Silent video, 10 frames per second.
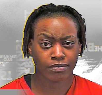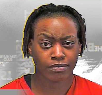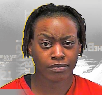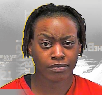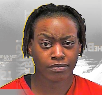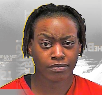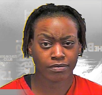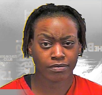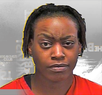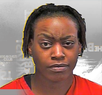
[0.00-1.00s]

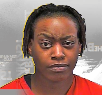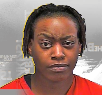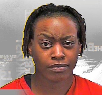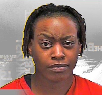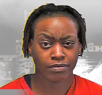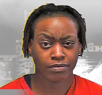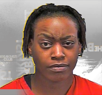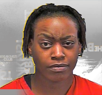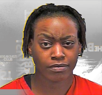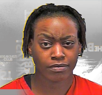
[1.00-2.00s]

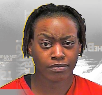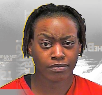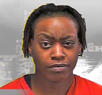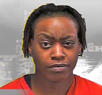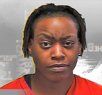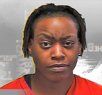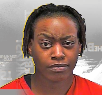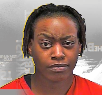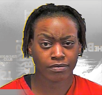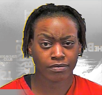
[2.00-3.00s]

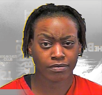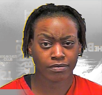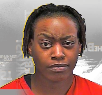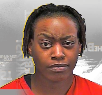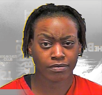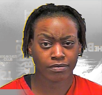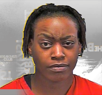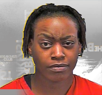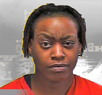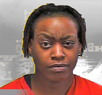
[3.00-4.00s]

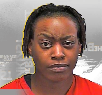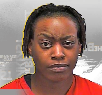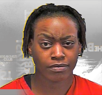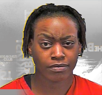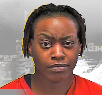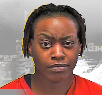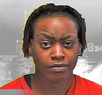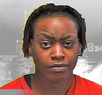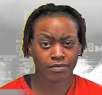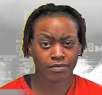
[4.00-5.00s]

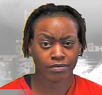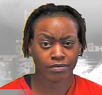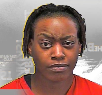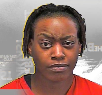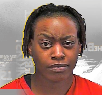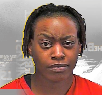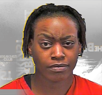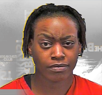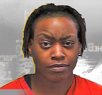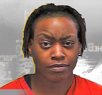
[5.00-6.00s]
This is a still picture; no speech is visible.